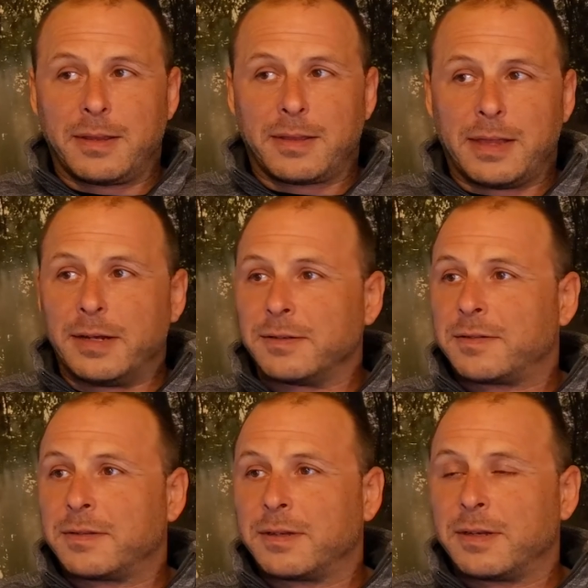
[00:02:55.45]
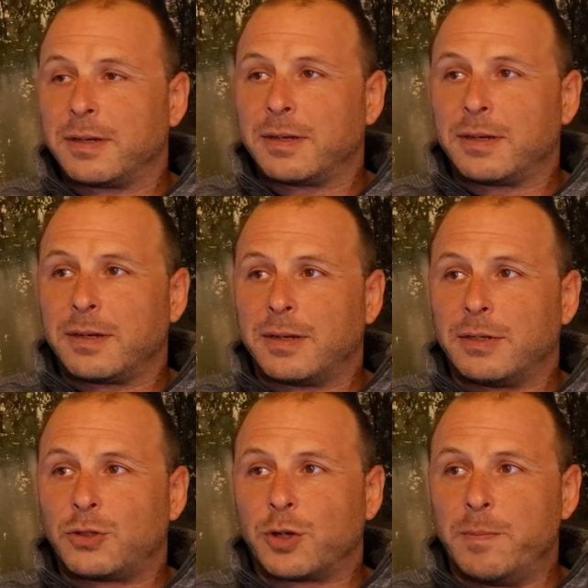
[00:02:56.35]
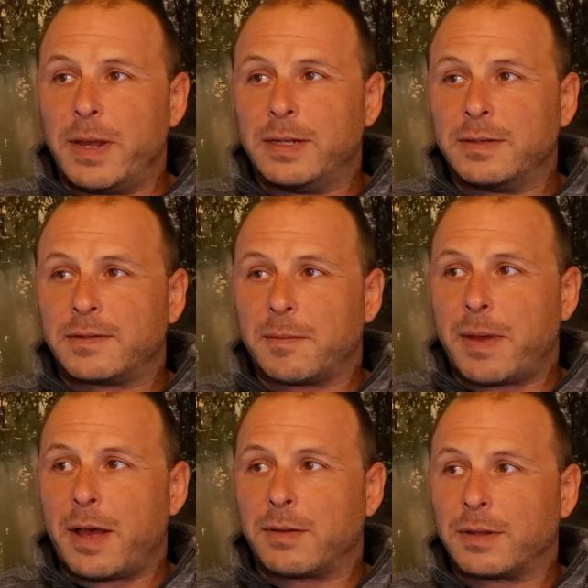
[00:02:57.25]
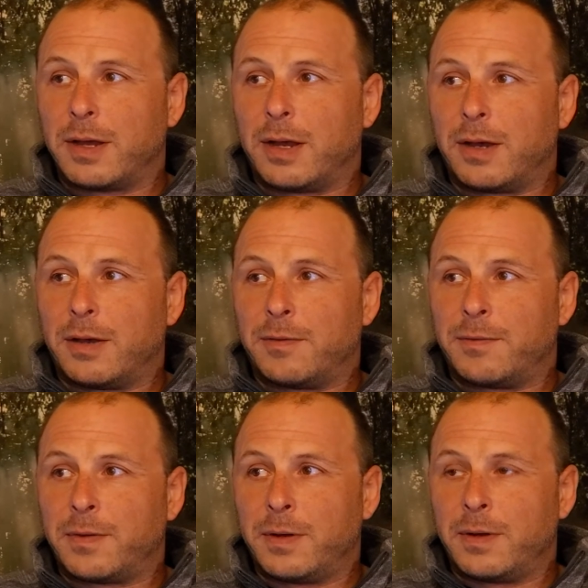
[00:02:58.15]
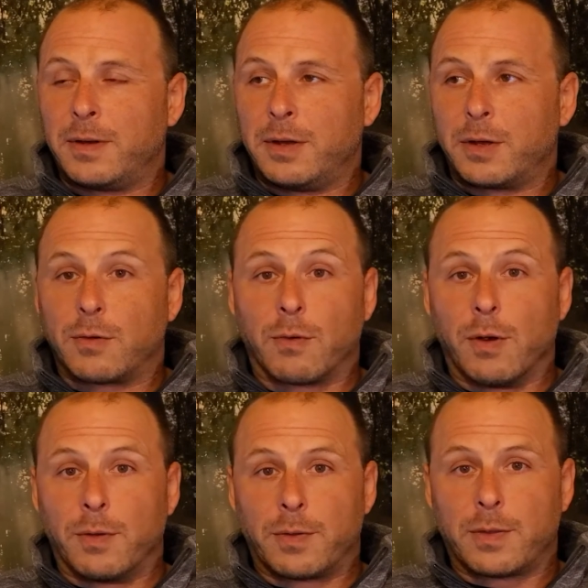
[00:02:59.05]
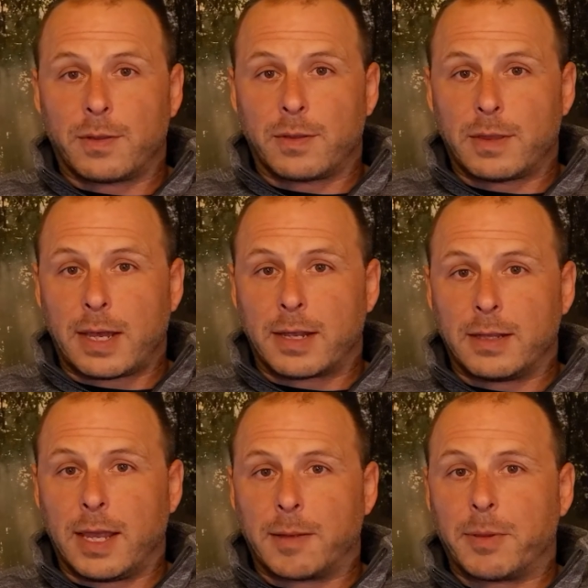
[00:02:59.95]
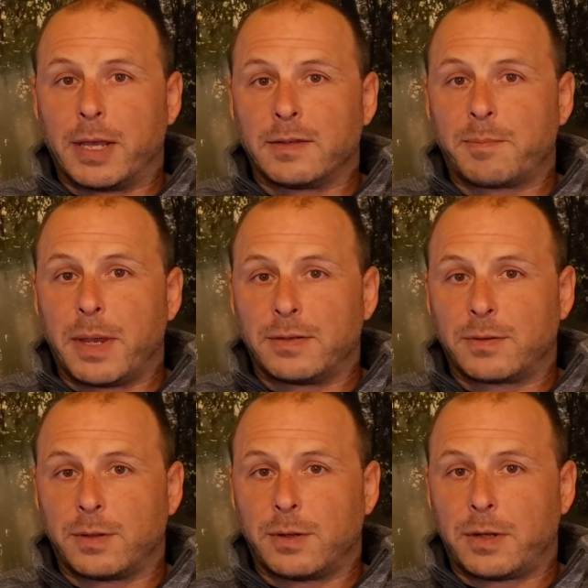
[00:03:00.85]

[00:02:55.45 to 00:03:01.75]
there's a tremendous amount of growth that can take place based on that